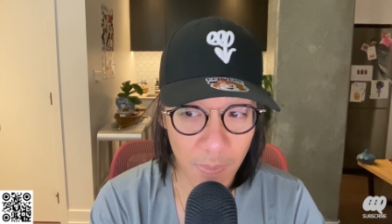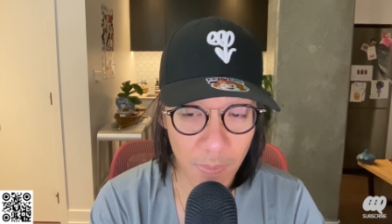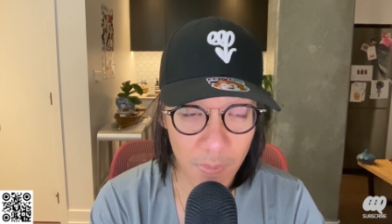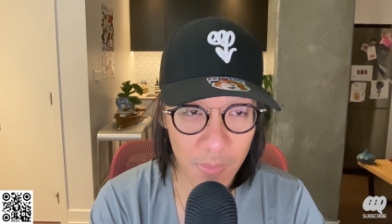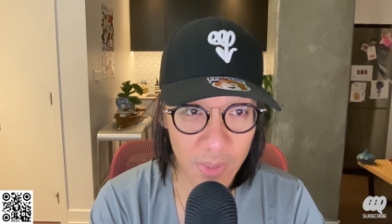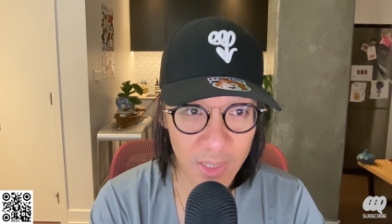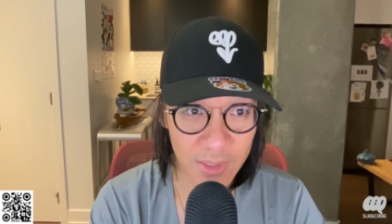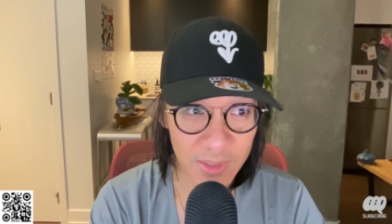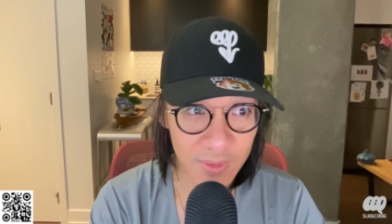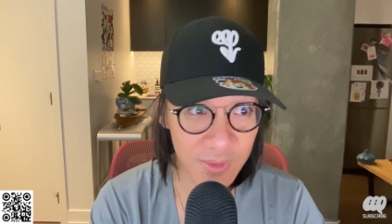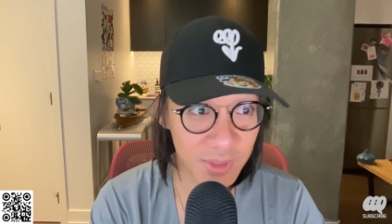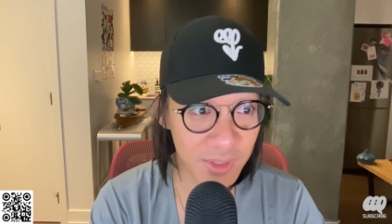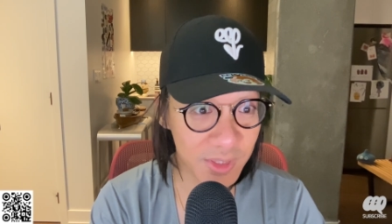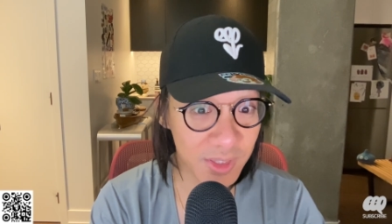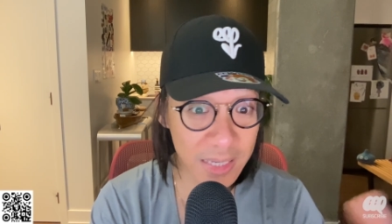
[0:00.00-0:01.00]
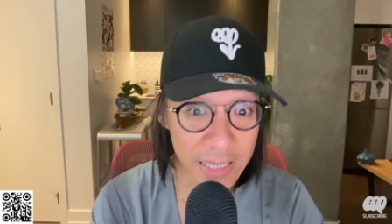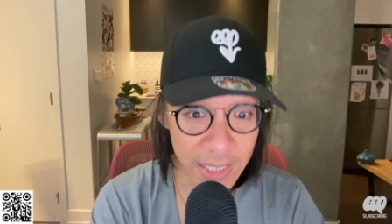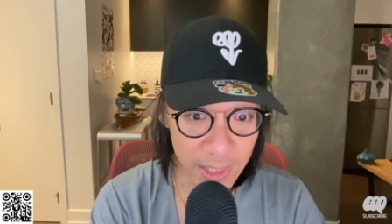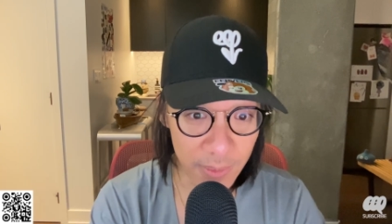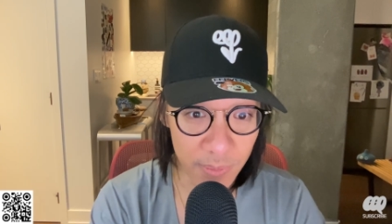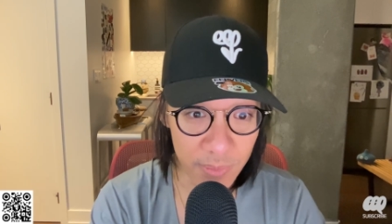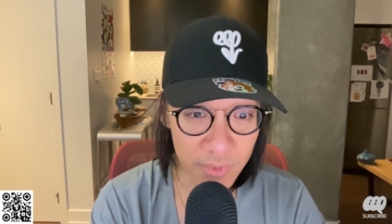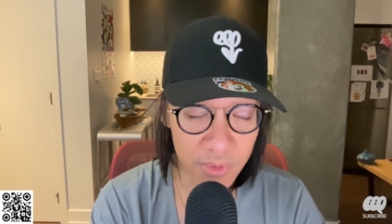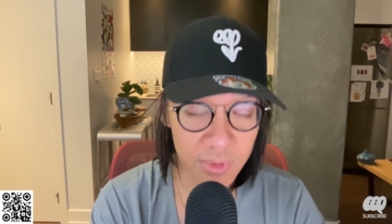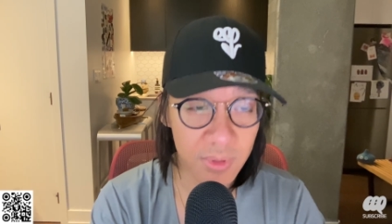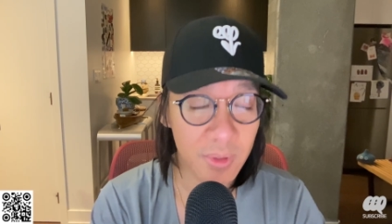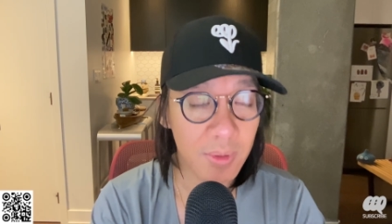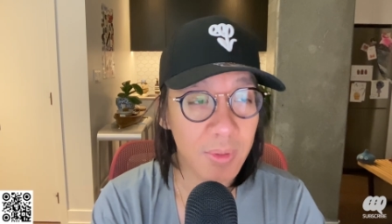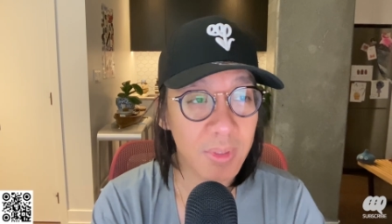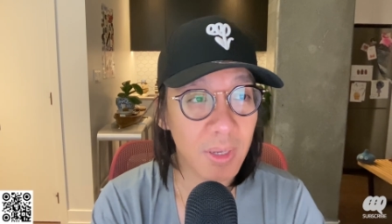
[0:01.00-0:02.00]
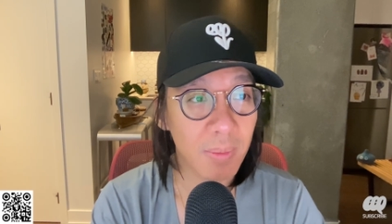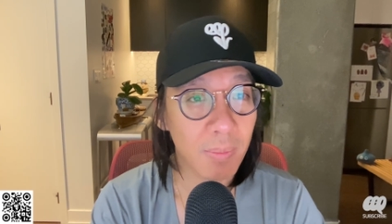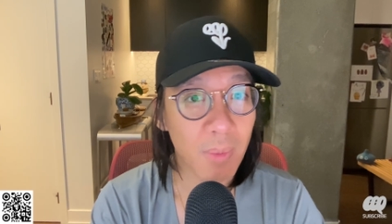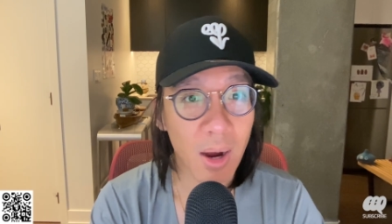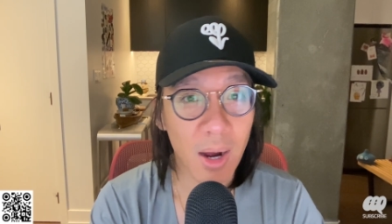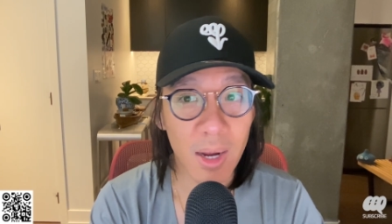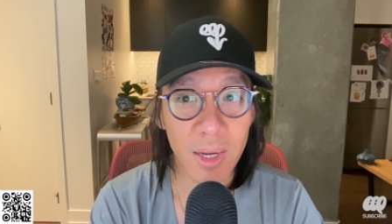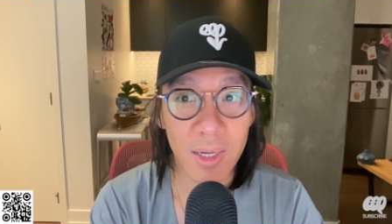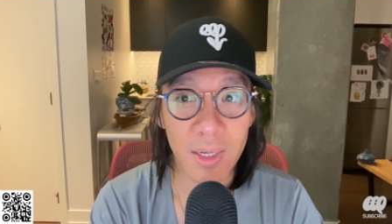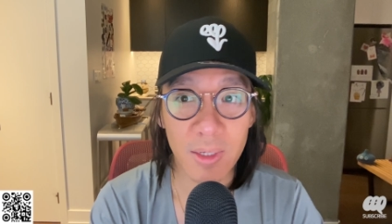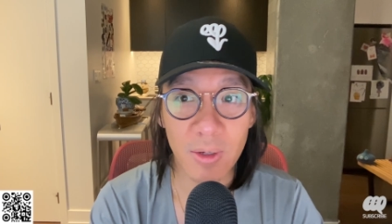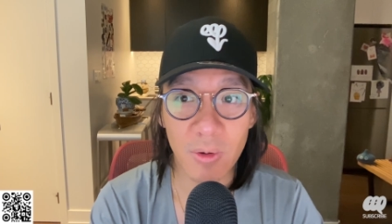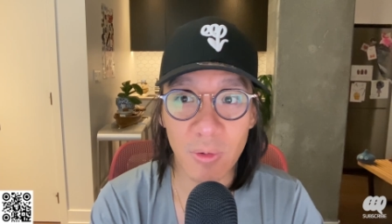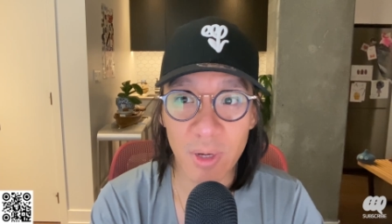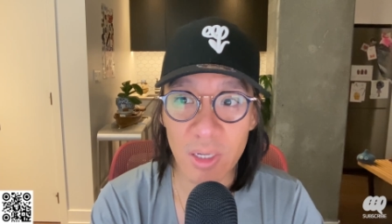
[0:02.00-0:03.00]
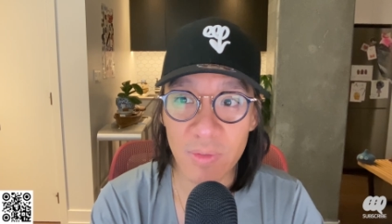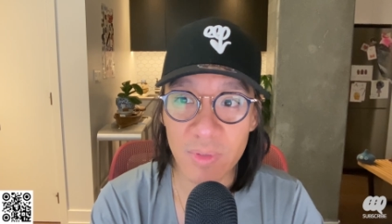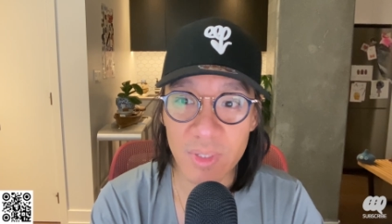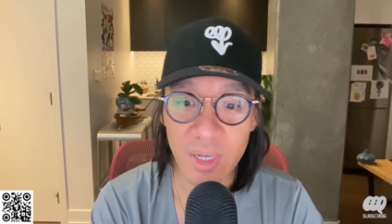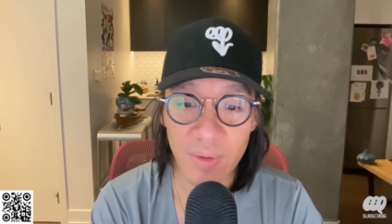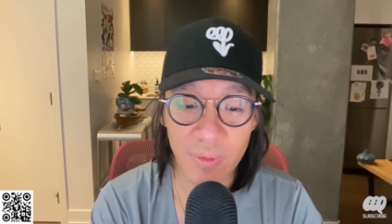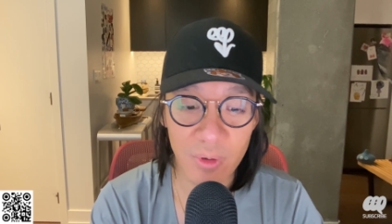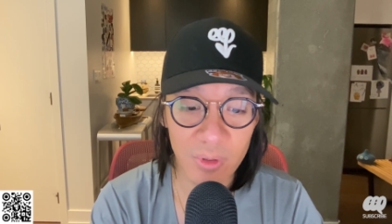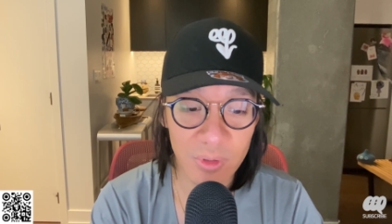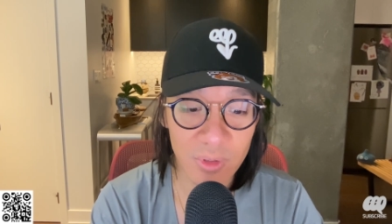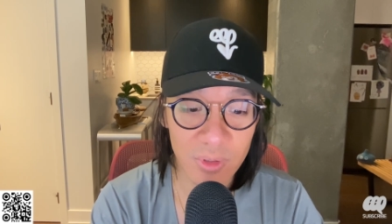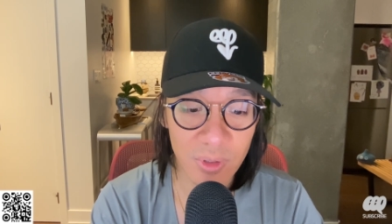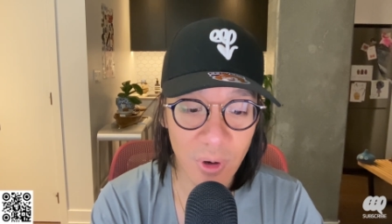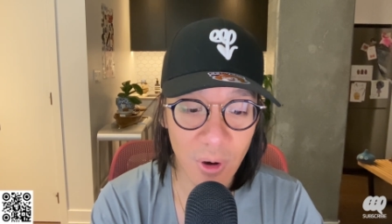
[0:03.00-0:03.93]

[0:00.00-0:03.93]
it seems that my creative endeavors